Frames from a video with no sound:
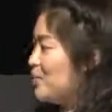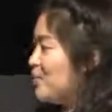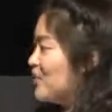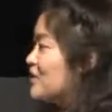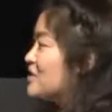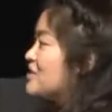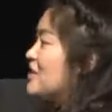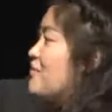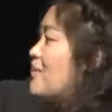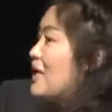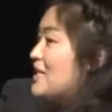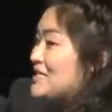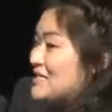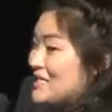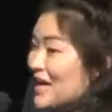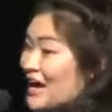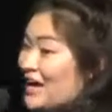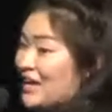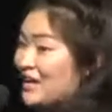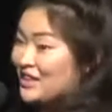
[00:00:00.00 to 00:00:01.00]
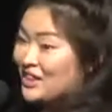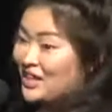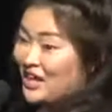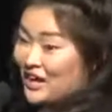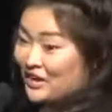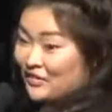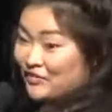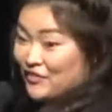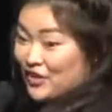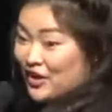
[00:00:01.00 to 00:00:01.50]
So my second
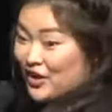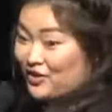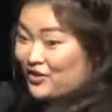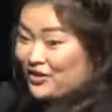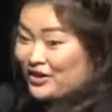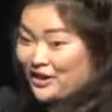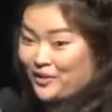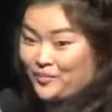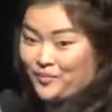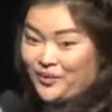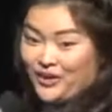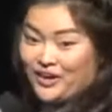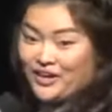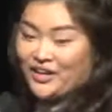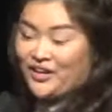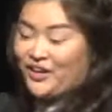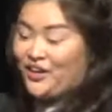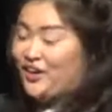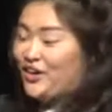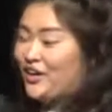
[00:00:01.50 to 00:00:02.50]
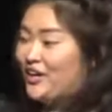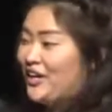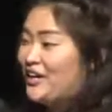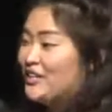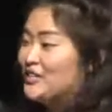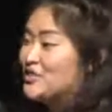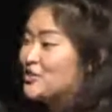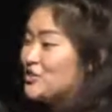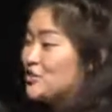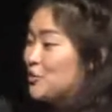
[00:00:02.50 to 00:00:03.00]
life goal that I'm working on
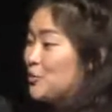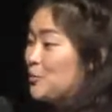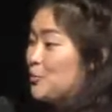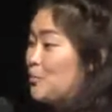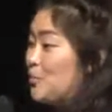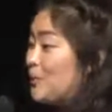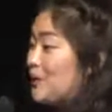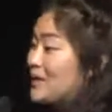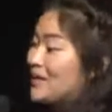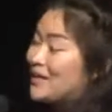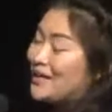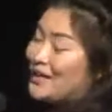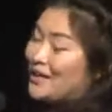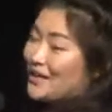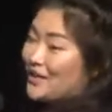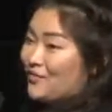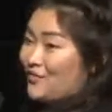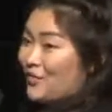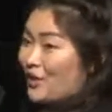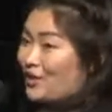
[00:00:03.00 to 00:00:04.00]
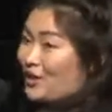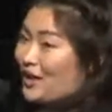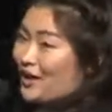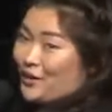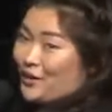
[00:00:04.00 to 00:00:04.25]
is to believe like